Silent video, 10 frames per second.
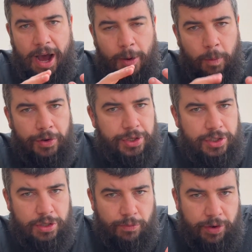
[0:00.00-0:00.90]
I want
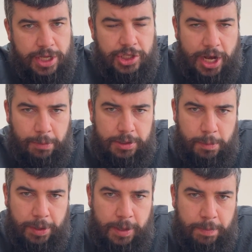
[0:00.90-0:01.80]
you to reach out
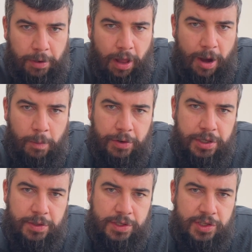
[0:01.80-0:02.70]
to people. I
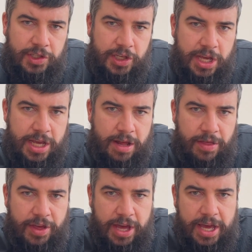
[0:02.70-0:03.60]
want you to
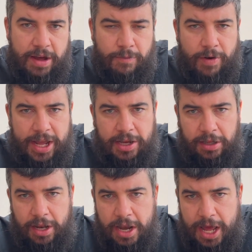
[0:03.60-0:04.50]
see the
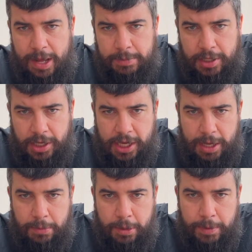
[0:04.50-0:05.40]
regular names that
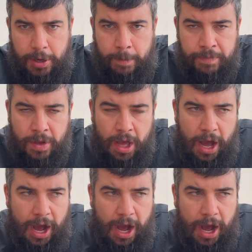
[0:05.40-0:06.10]
keep coming up.